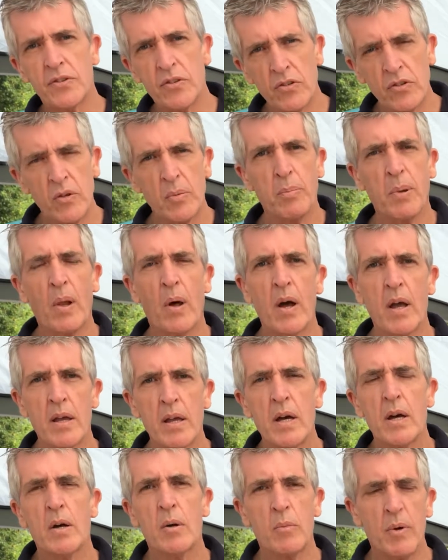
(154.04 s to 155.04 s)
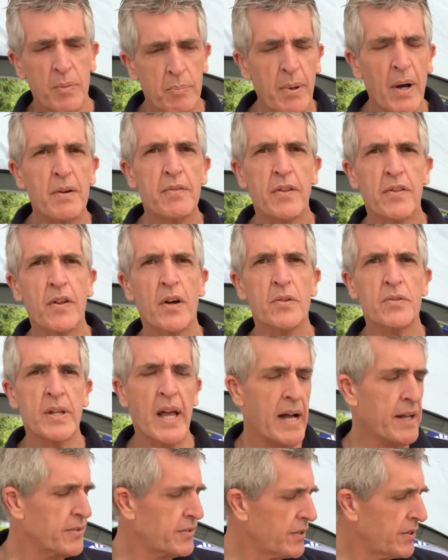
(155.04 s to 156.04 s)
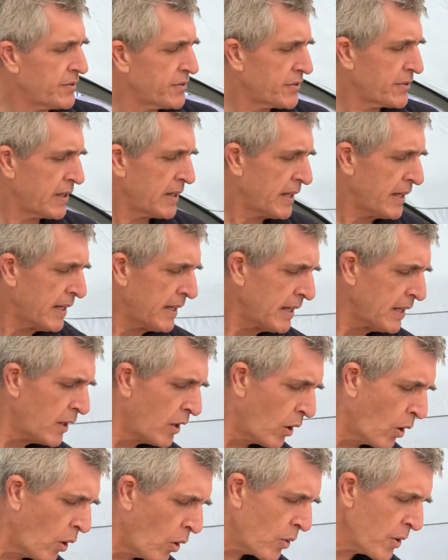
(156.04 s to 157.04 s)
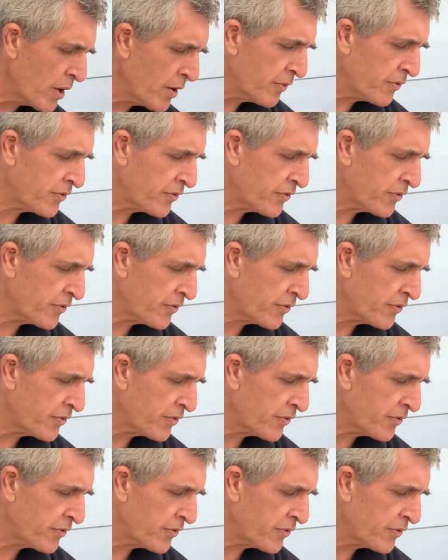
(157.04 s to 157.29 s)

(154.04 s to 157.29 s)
to supply with both of those gases. All you